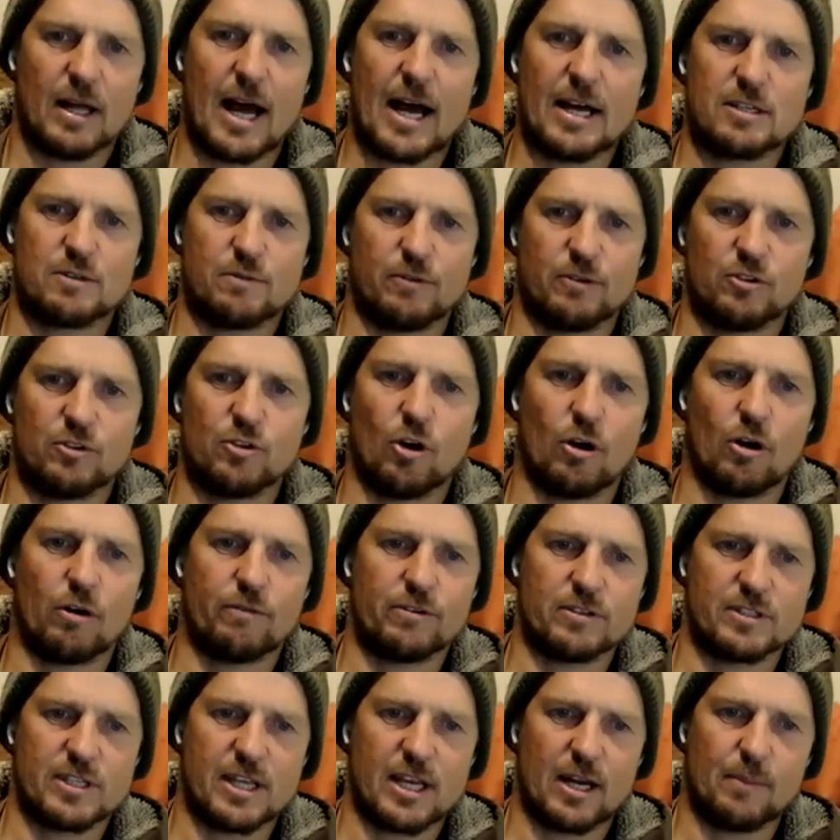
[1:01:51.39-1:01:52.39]
Ask
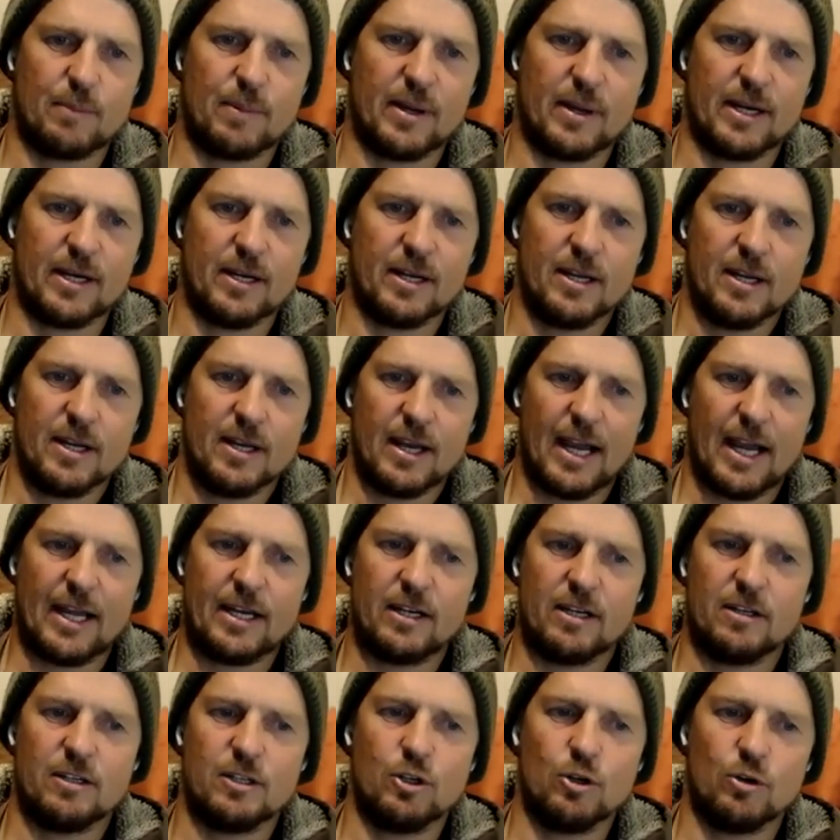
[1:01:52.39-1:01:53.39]
photographers that have been,
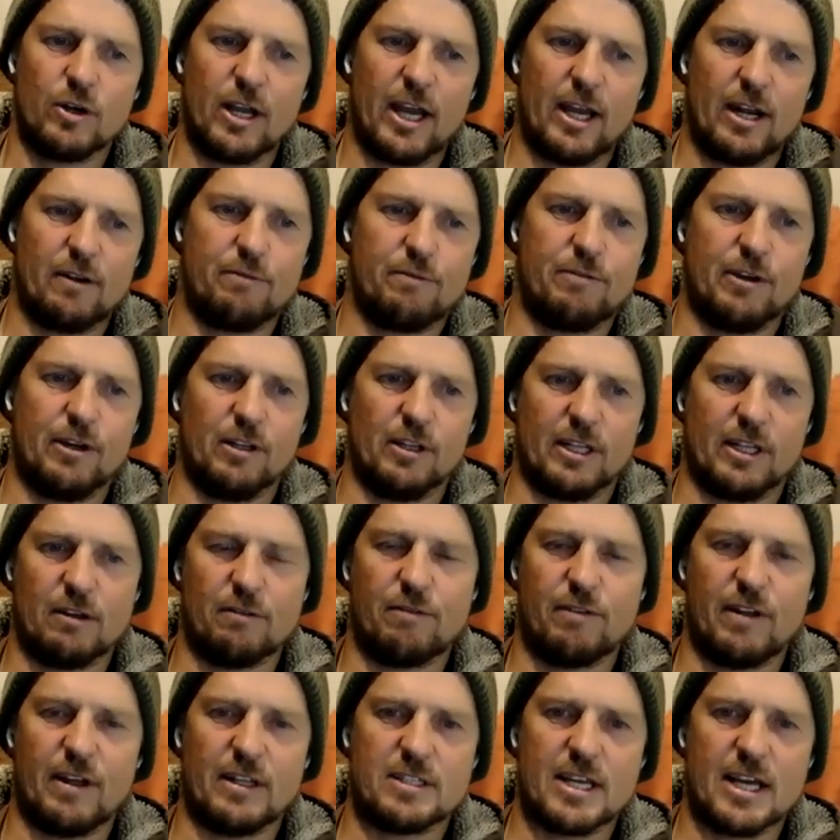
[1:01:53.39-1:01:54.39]
and you'll get a
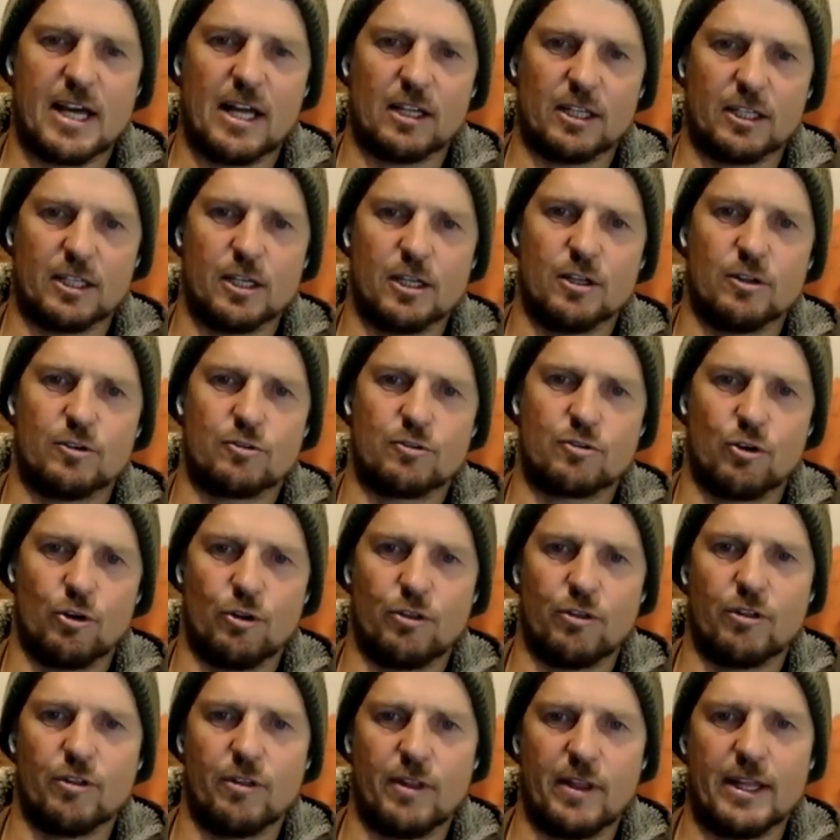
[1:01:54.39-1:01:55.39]
feeling if they're telling you the
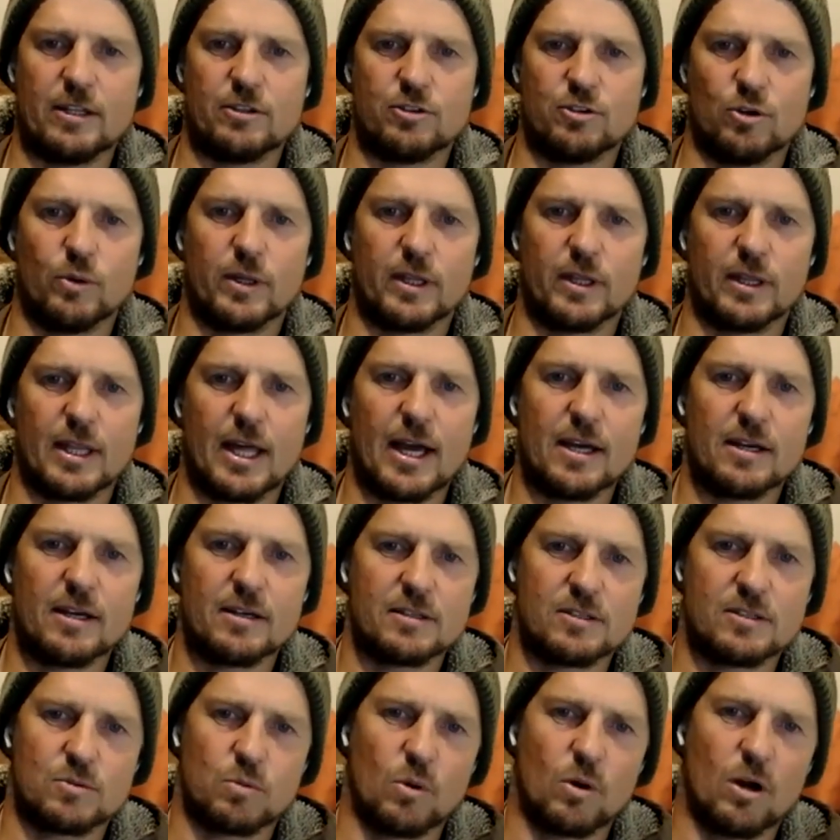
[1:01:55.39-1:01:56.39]
truth and they're doing that
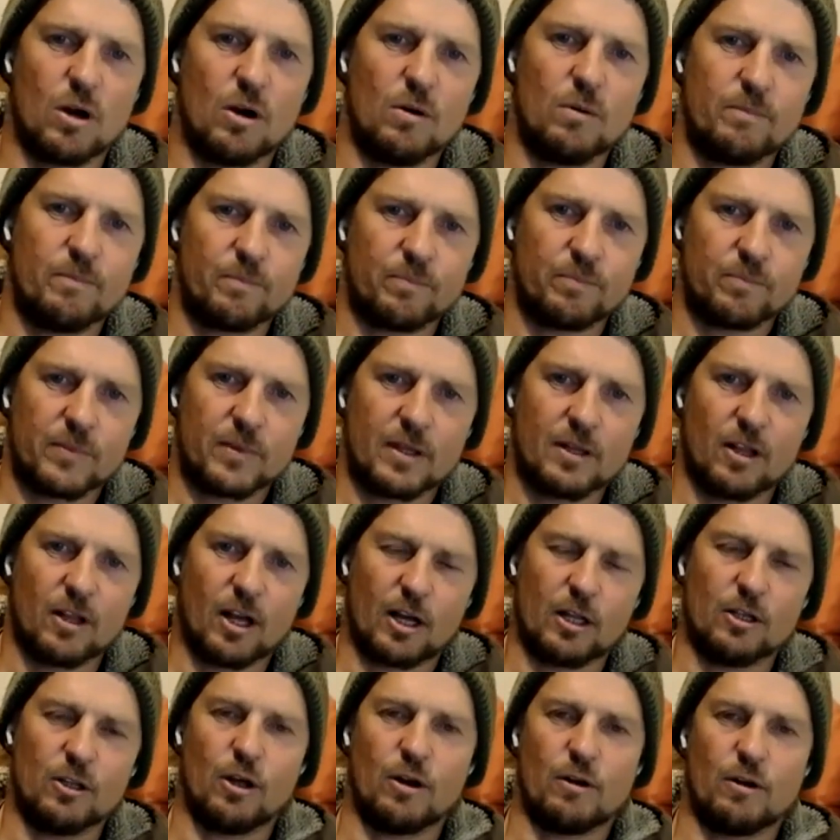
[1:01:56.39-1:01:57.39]
as well.
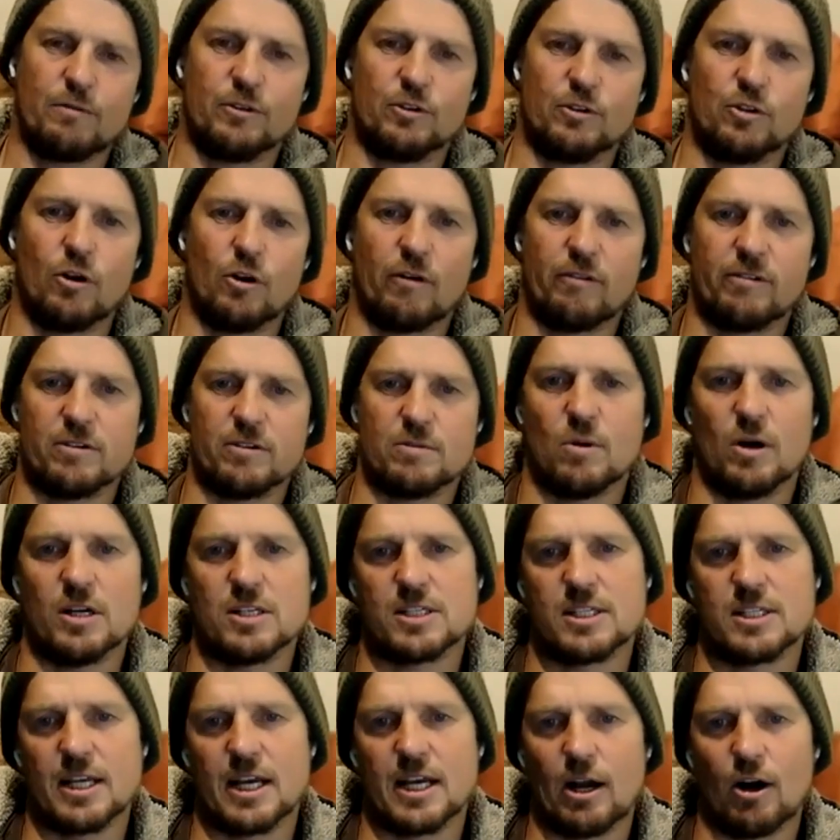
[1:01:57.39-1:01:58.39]
Like, a lot of photographers
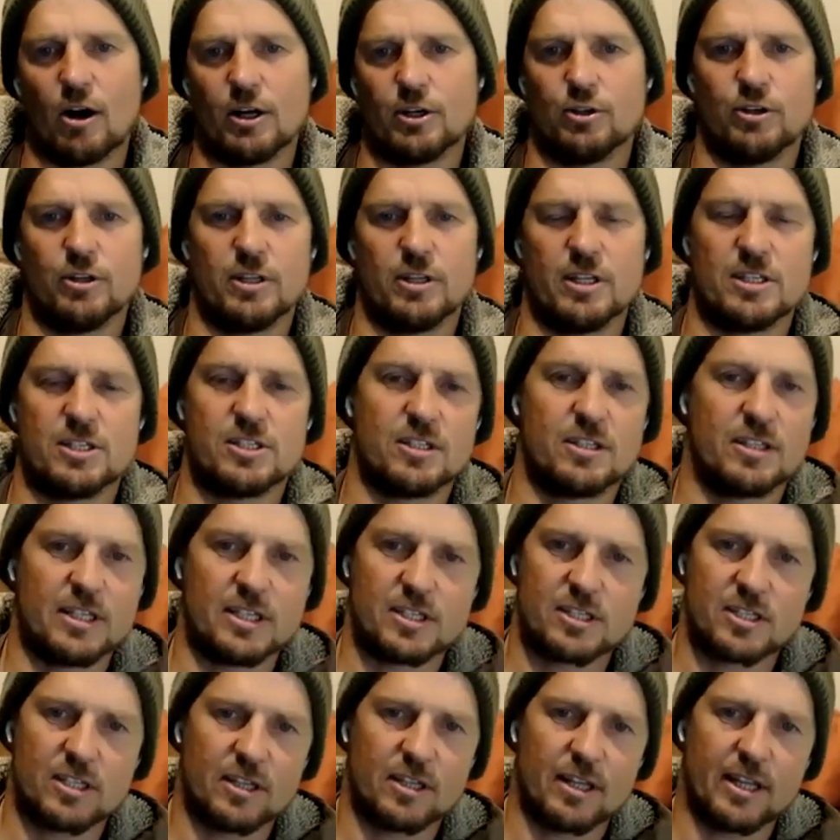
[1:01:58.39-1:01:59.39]
might say, I do this
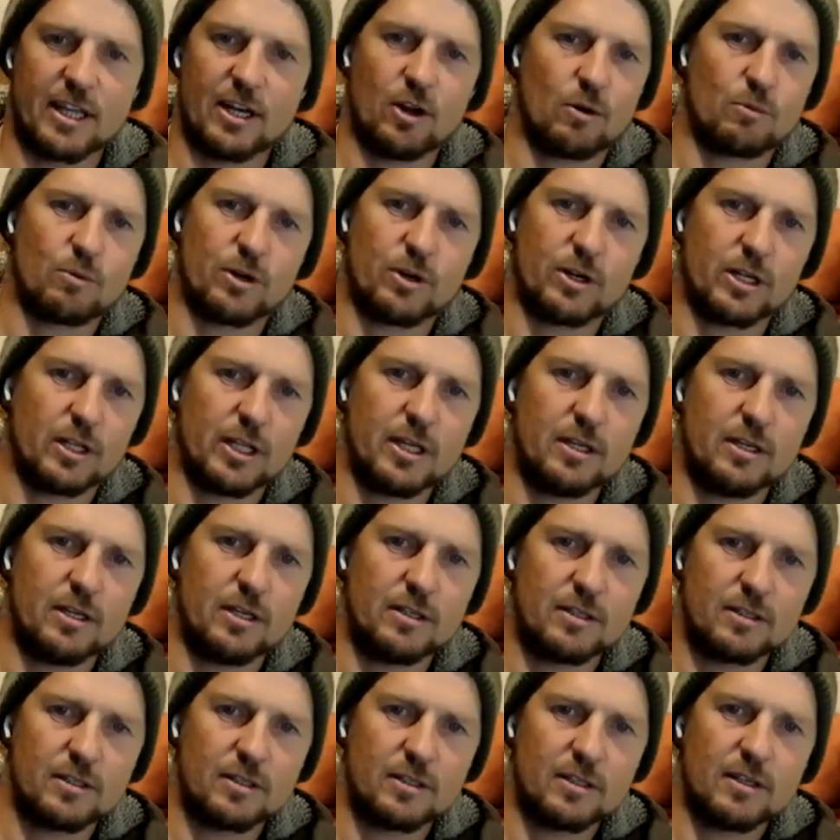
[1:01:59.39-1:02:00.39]
and this, and they're not really.
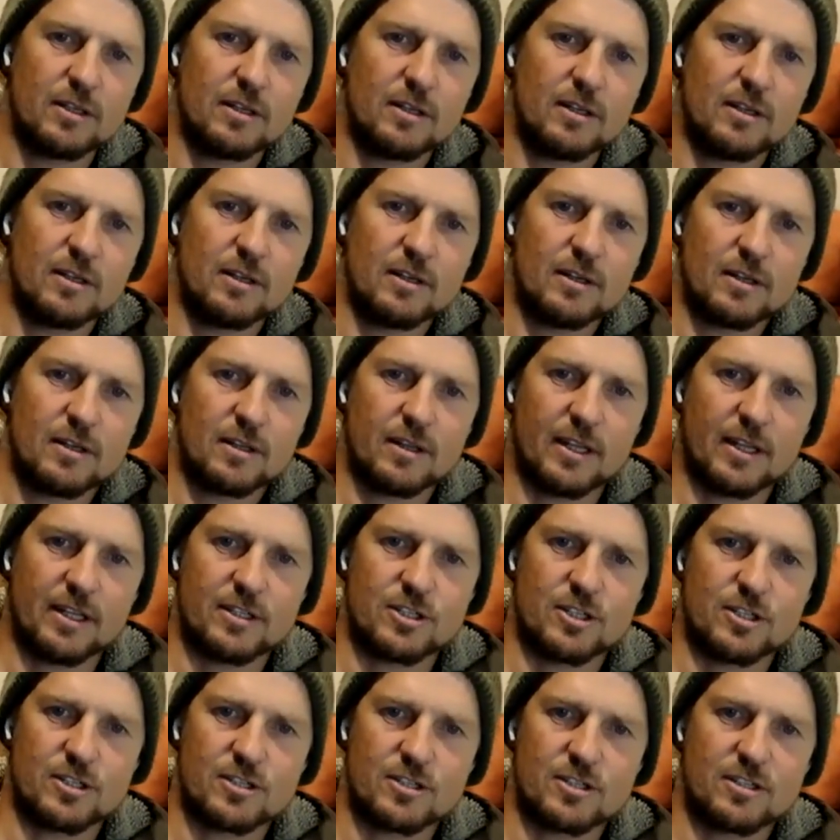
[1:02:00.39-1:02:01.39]

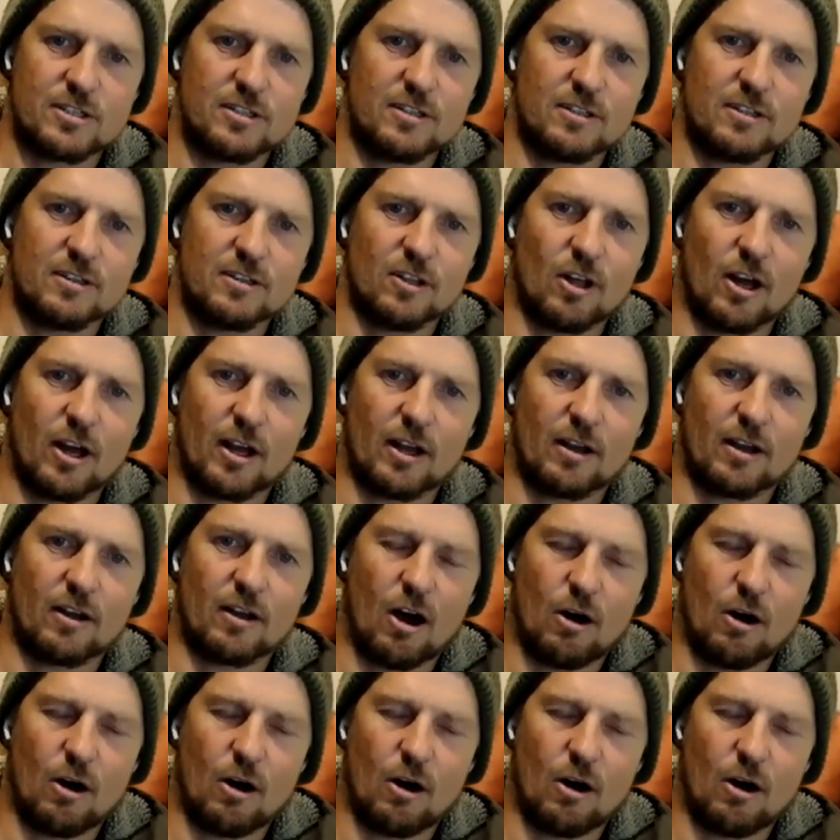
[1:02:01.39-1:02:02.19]
They're just like,